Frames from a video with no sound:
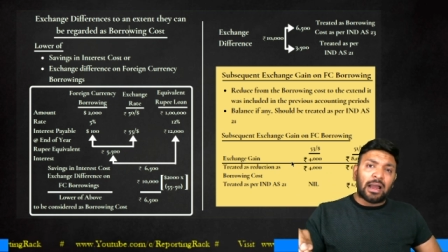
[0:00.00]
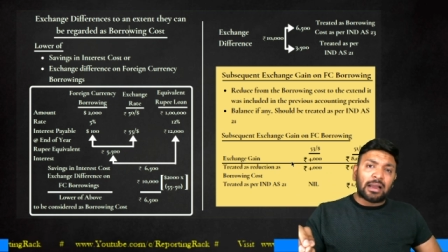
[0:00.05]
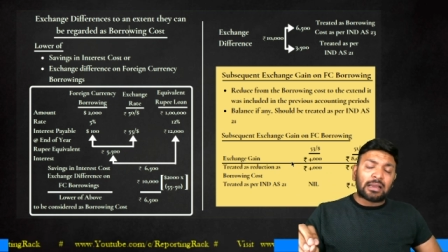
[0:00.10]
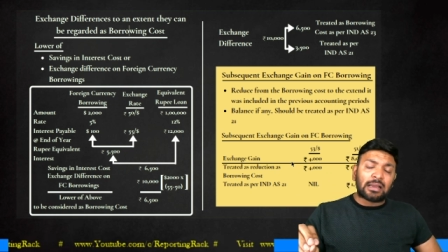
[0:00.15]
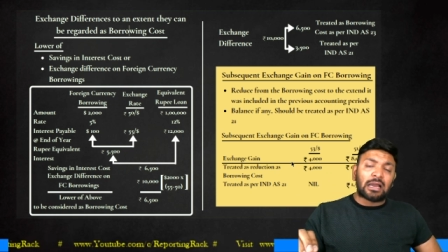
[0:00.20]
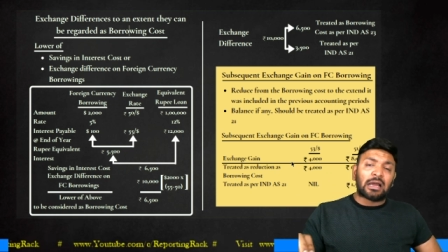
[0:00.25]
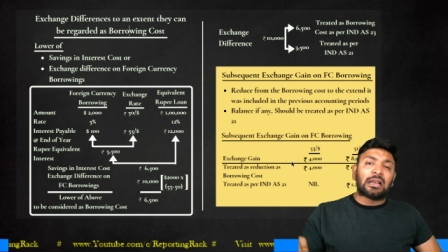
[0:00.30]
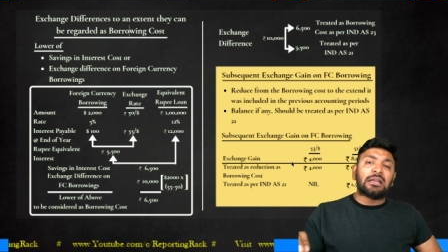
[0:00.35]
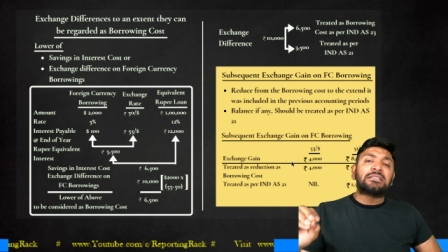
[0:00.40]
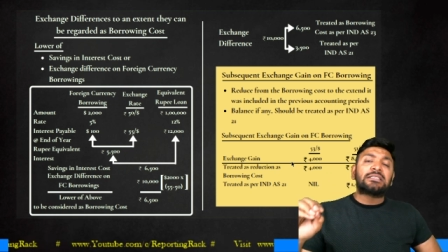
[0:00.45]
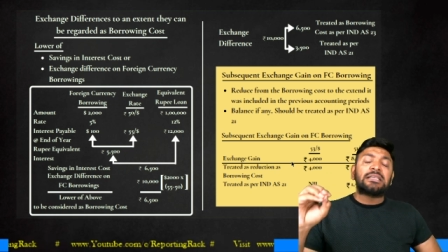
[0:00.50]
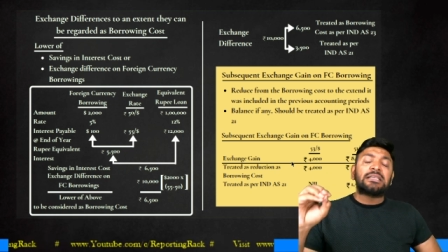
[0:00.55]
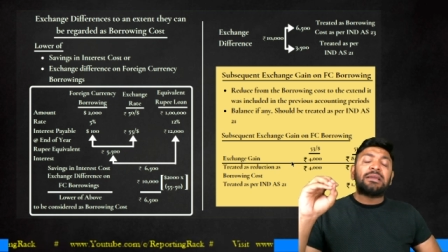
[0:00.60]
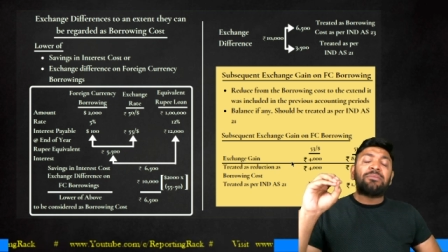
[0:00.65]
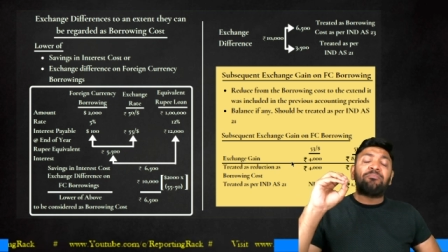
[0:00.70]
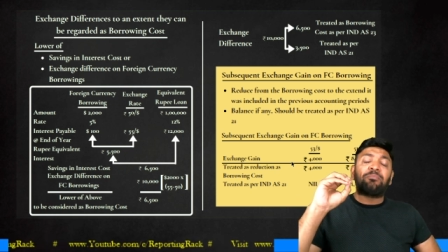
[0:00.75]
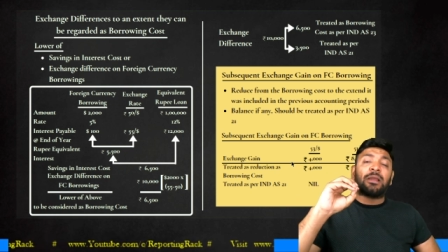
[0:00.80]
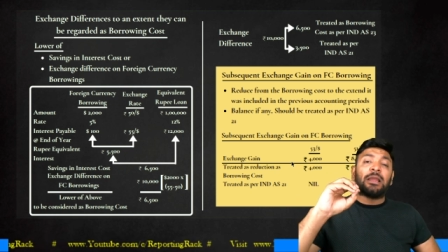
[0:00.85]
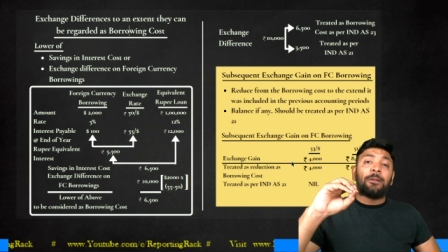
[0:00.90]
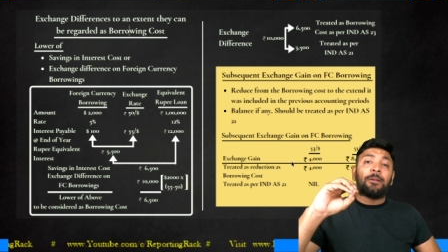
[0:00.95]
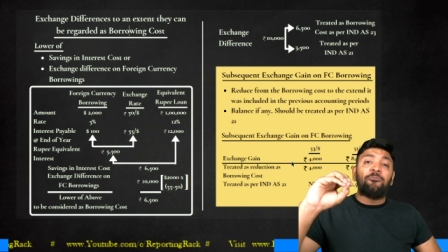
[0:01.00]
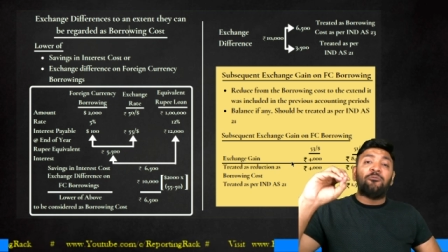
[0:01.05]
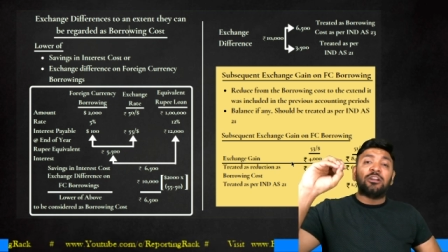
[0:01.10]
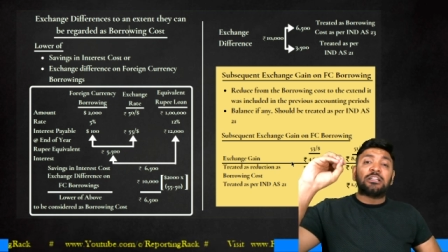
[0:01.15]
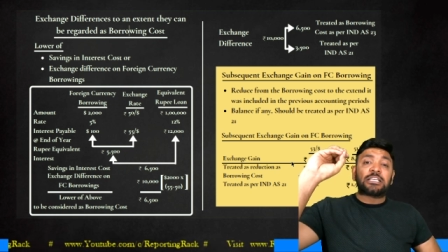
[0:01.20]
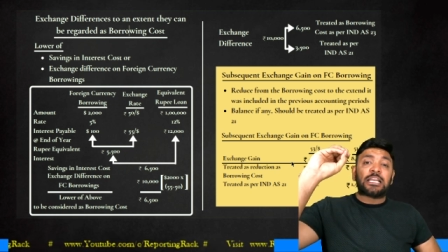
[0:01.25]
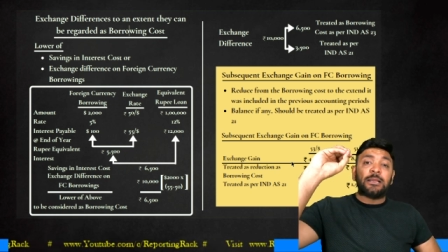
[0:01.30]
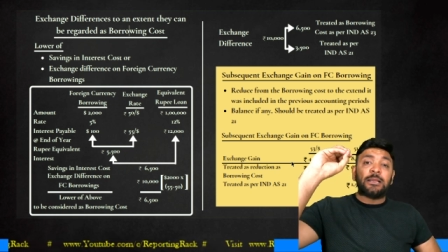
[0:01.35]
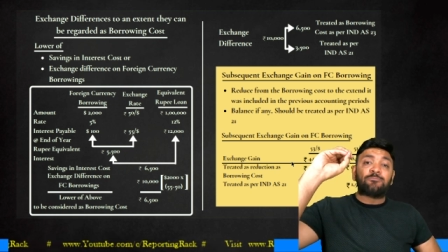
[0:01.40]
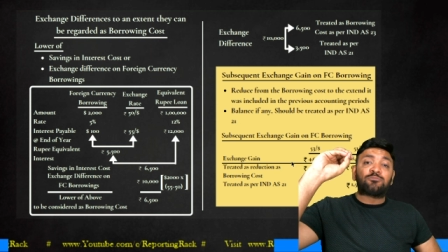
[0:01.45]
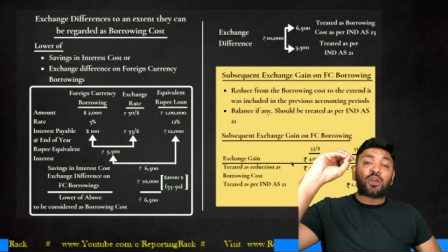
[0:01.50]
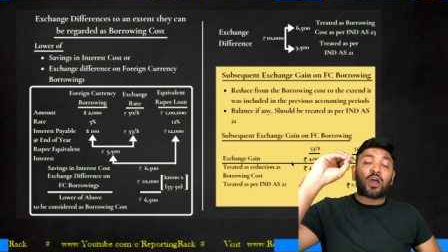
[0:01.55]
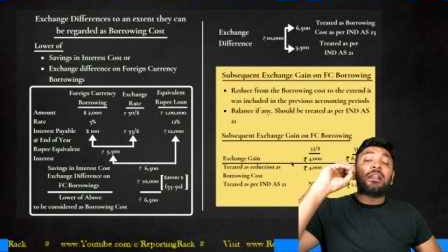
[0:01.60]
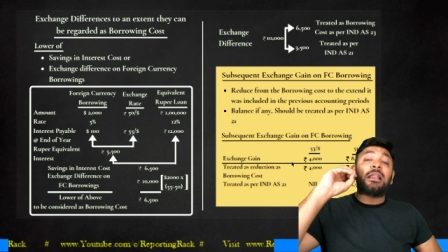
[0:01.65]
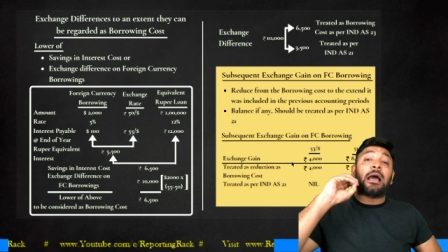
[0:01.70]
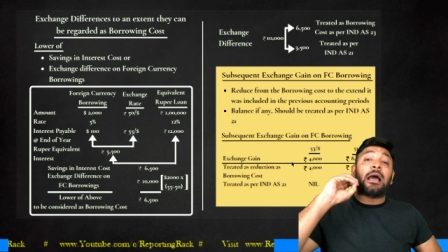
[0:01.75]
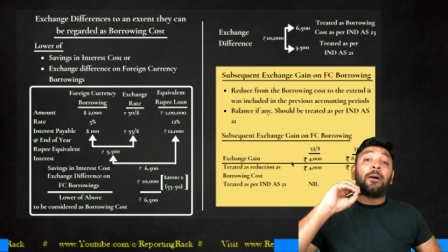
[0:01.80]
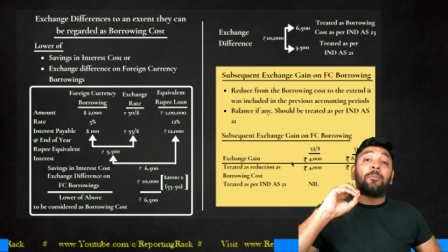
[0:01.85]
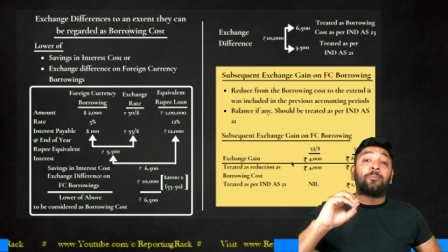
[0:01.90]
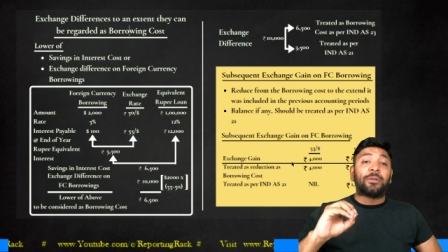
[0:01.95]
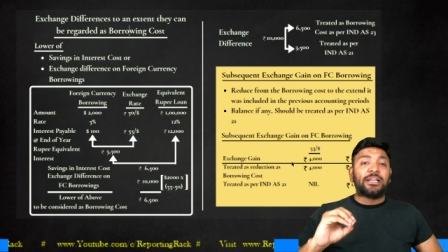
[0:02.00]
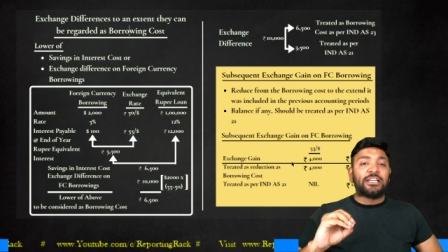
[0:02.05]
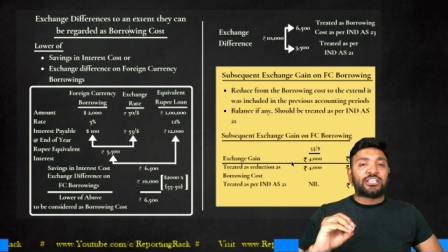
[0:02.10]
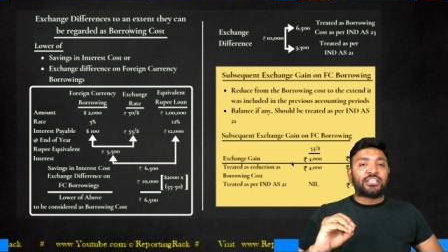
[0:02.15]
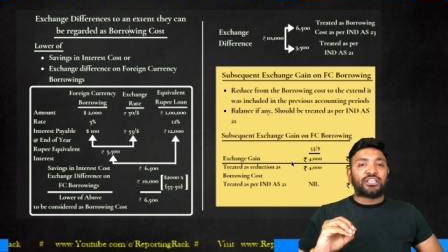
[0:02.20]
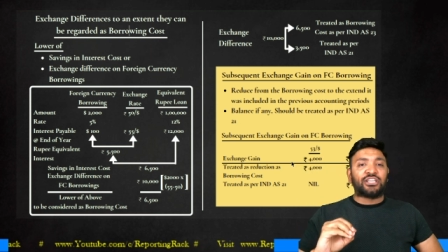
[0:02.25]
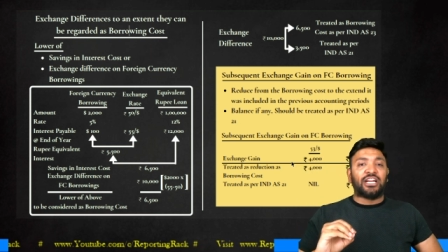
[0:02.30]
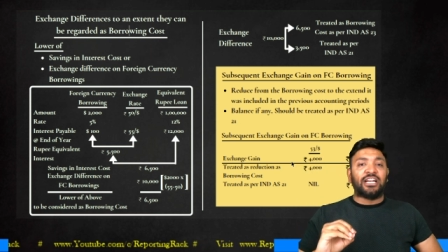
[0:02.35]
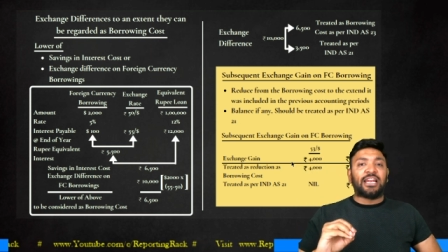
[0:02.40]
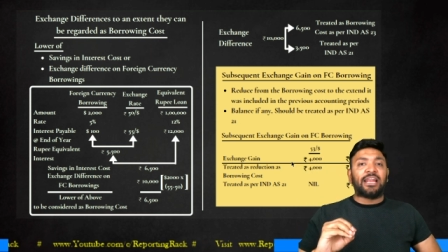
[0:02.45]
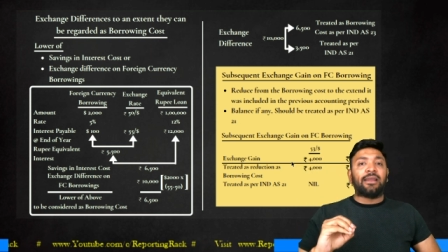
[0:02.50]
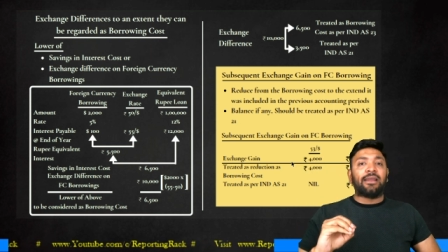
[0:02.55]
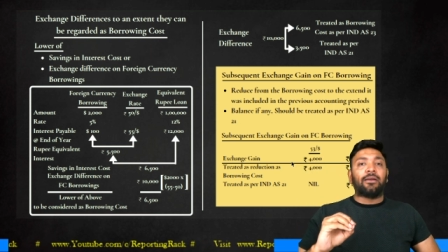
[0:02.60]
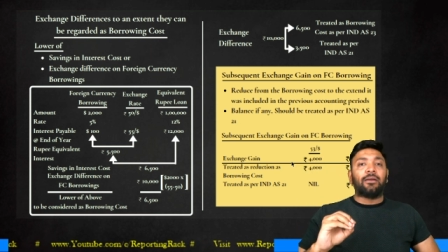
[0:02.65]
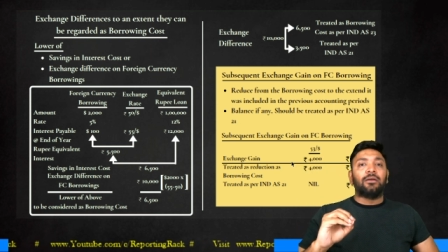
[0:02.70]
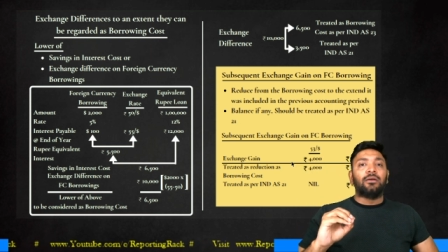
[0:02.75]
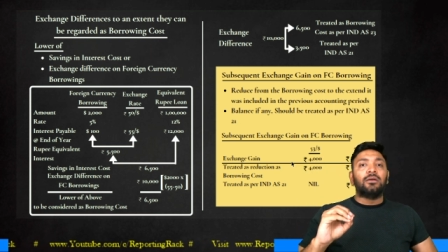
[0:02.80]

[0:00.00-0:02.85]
currency which keeps on appreciating.